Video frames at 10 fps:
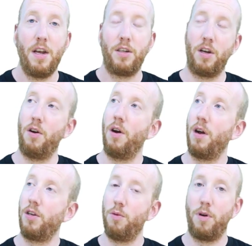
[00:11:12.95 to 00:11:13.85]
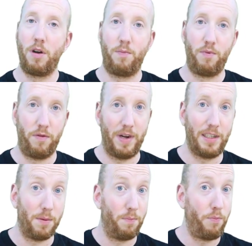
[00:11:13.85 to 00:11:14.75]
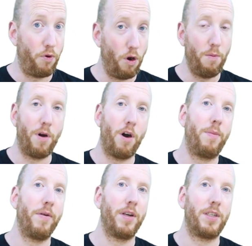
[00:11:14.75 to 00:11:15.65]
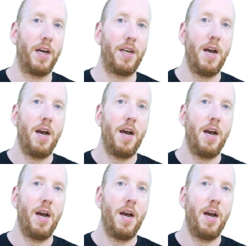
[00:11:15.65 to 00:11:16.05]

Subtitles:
So Schumacher provides a Pro ball bearing set